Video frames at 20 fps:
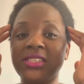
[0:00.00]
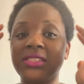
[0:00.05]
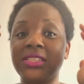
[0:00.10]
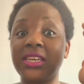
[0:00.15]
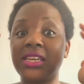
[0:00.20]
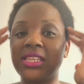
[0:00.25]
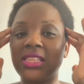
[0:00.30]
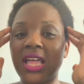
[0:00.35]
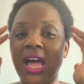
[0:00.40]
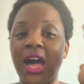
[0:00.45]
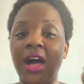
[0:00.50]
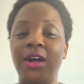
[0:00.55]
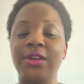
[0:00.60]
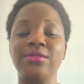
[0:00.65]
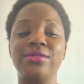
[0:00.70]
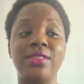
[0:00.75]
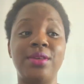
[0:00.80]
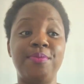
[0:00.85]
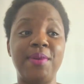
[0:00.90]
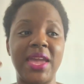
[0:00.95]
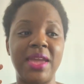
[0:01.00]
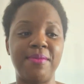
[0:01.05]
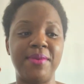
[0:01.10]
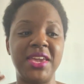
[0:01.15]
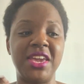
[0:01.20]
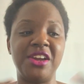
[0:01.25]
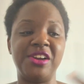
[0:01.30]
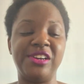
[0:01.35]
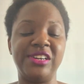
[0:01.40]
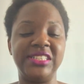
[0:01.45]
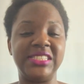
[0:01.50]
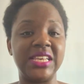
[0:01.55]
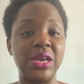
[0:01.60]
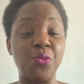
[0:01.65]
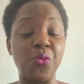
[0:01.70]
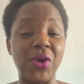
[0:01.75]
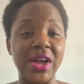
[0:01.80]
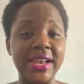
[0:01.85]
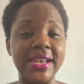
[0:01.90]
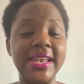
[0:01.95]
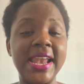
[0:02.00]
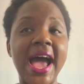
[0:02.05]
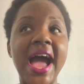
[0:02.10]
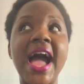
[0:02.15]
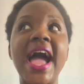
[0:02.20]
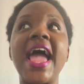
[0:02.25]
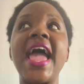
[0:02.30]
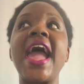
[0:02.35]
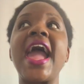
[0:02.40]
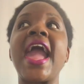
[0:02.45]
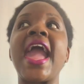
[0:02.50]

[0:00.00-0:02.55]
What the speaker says: slicking down the baby hairs and whatnot.